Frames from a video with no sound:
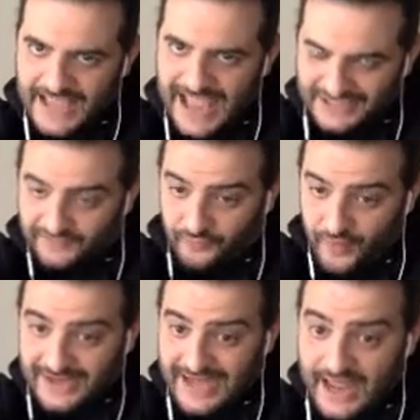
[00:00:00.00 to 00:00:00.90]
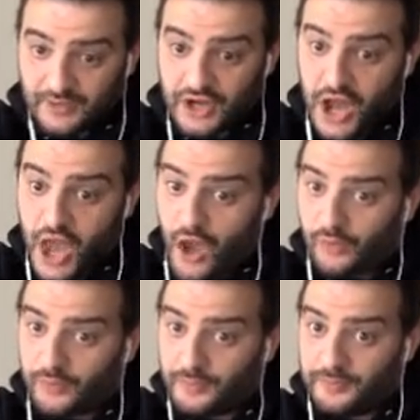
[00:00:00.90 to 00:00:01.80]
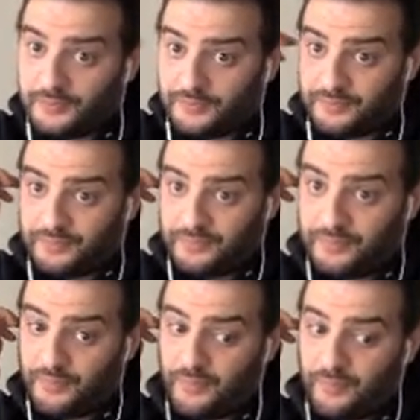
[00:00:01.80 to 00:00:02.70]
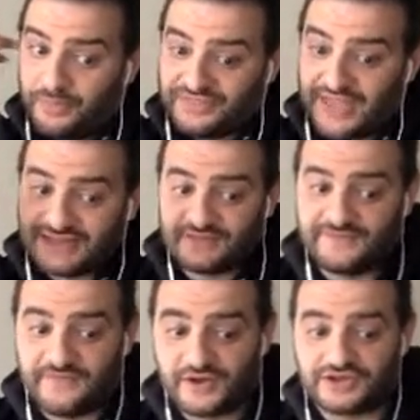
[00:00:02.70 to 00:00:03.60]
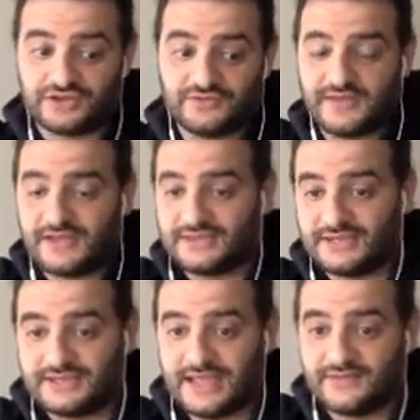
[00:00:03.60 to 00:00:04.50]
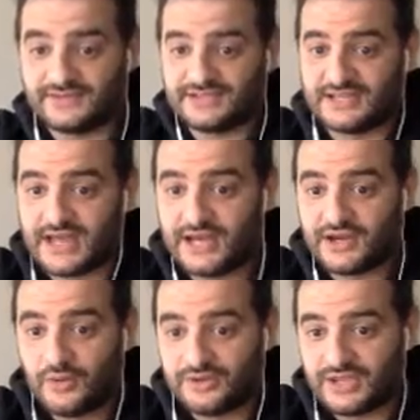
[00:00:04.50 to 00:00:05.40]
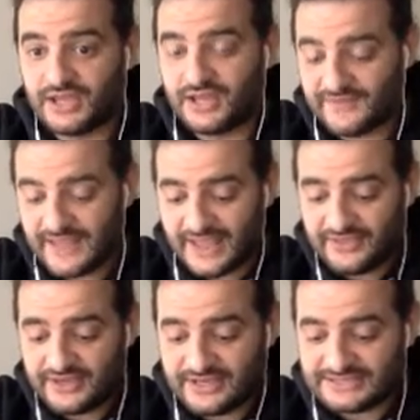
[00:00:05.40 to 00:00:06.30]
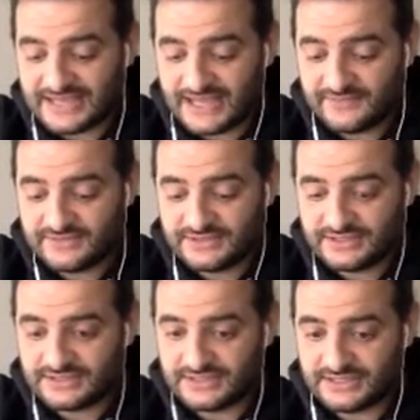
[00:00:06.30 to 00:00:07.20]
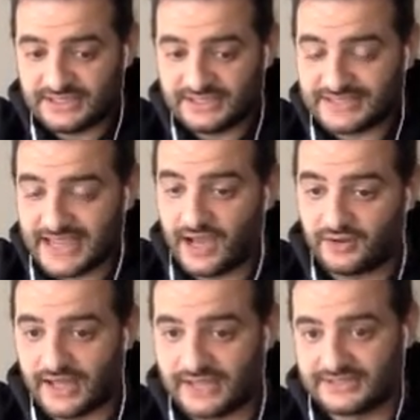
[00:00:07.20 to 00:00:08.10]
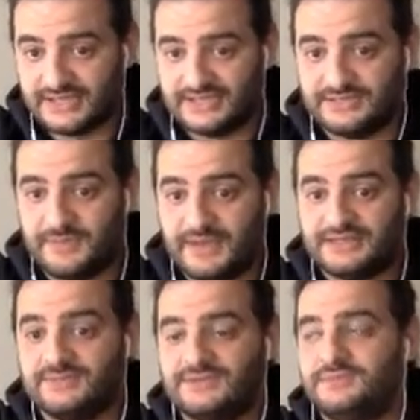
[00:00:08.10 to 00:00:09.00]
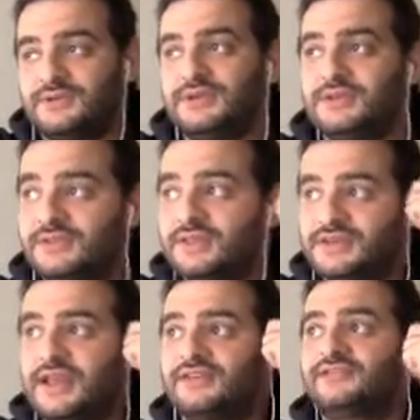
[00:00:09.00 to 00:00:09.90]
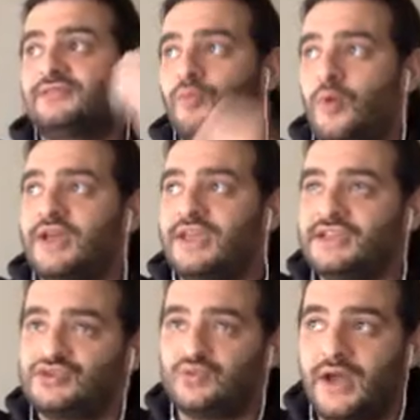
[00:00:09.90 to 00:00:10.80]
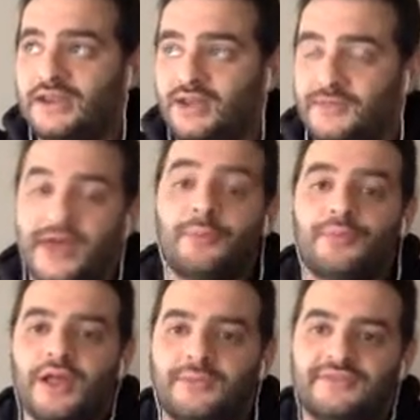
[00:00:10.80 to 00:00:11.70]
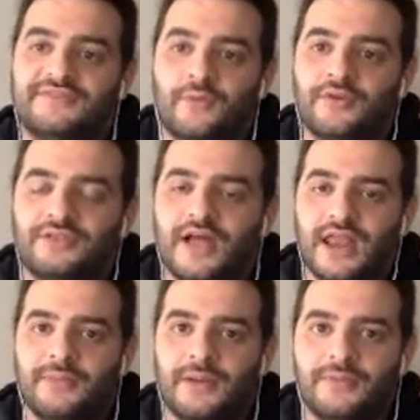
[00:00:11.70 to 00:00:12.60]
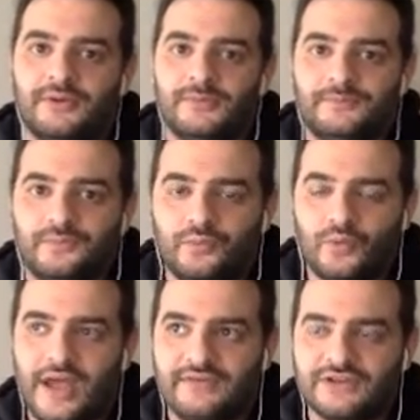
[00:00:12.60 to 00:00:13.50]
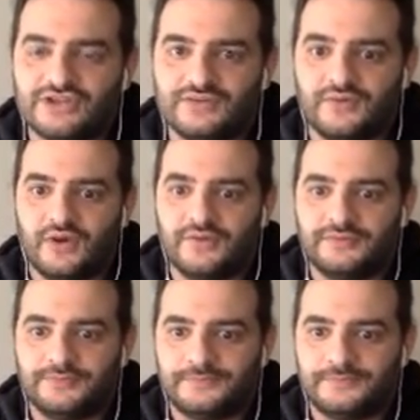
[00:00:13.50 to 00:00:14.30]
As of right now, no. But that's a function of Anthony Davis and not knowing it. If Anthony Davis is out, as I expect him to be, then yes, Ish will end up. That'll probably be the fourth lineup I built. We'll have Ish involved.